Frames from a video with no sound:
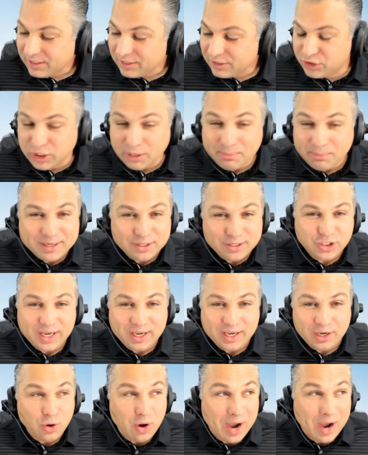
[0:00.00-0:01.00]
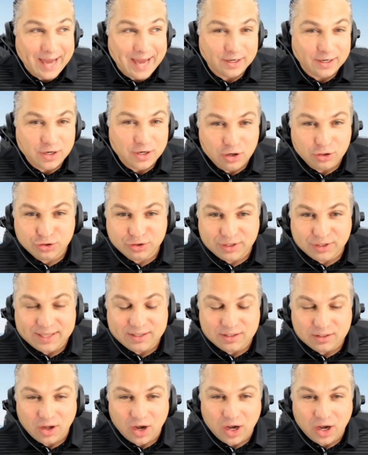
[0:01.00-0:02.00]
Jimmy G, who had a no trade
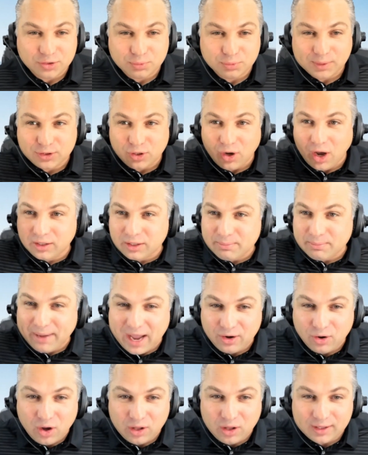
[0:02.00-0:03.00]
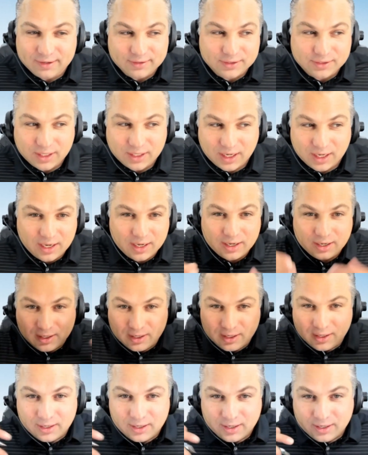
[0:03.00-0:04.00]
clause, we talked about all his uh,
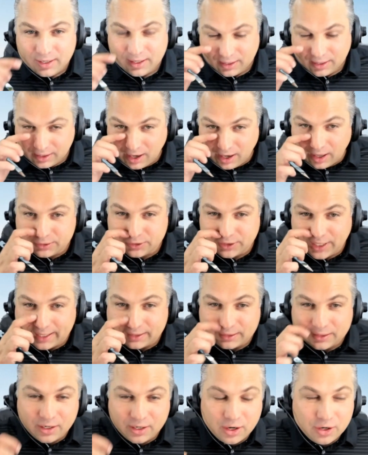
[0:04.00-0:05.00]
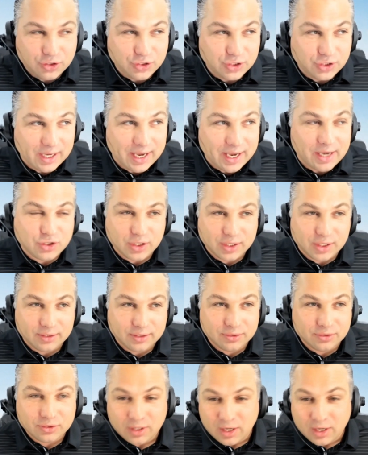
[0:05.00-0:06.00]
contract
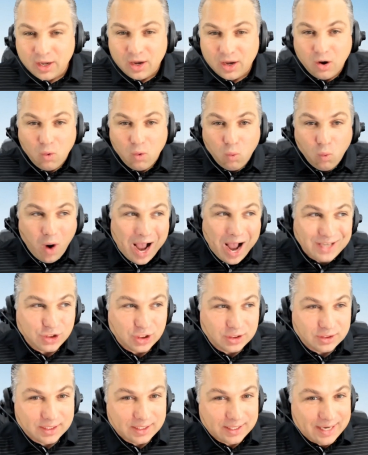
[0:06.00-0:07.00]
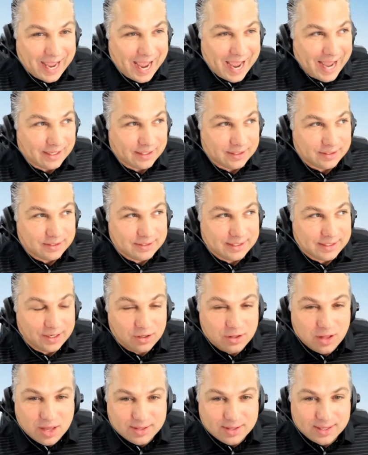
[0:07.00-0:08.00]
negotiations. Washington had a
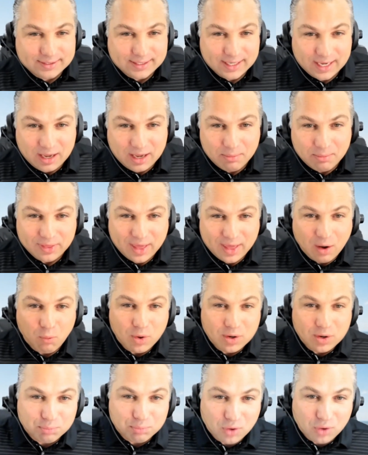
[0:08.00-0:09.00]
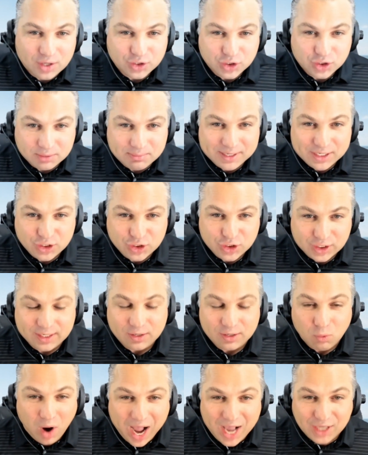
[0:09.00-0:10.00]
deal on the table that would have brought Jimmy G to
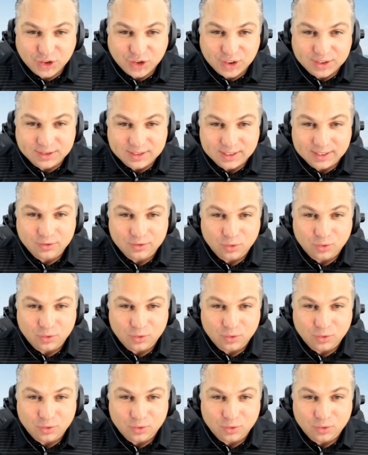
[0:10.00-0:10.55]
Washington